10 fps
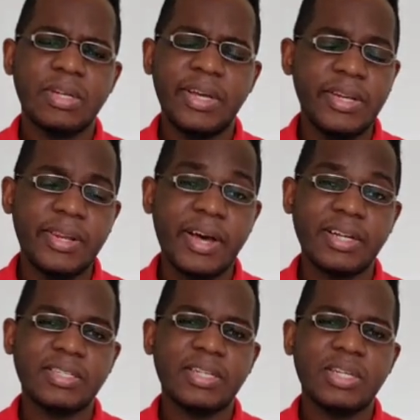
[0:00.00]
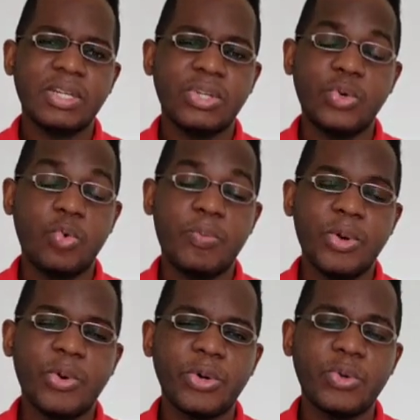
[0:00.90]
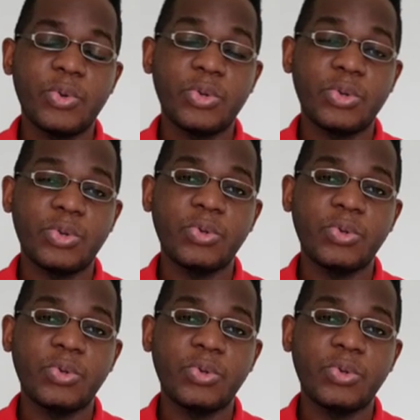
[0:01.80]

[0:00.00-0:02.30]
In that, you will be, you,